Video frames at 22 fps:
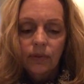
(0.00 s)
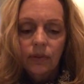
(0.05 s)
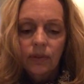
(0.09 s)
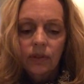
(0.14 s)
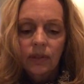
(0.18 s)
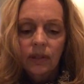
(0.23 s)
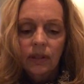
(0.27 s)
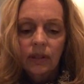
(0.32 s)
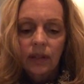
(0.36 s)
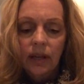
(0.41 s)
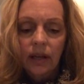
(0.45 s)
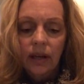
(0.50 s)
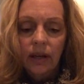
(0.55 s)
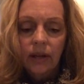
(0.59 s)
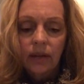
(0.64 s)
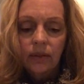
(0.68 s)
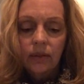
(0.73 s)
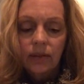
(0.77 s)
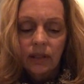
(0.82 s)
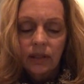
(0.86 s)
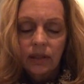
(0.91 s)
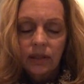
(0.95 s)
your
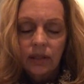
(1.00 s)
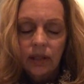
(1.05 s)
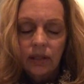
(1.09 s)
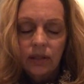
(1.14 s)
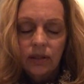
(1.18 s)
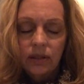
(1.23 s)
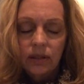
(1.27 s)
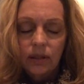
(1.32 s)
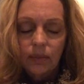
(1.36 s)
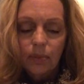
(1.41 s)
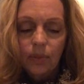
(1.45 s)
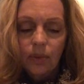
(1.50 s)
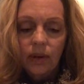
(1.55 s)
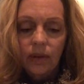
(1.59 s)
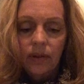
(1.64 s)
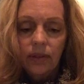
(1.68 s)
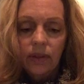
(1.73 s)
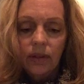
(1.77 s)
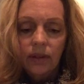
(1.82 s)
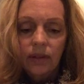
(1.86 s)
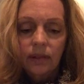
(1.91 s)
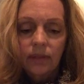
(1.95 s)
inhale, take a nice deep
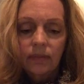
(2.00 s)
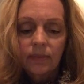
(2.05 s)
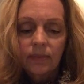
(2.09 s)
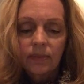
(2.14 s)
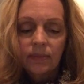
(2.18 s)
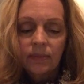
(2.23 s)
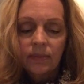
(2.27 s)
breath in.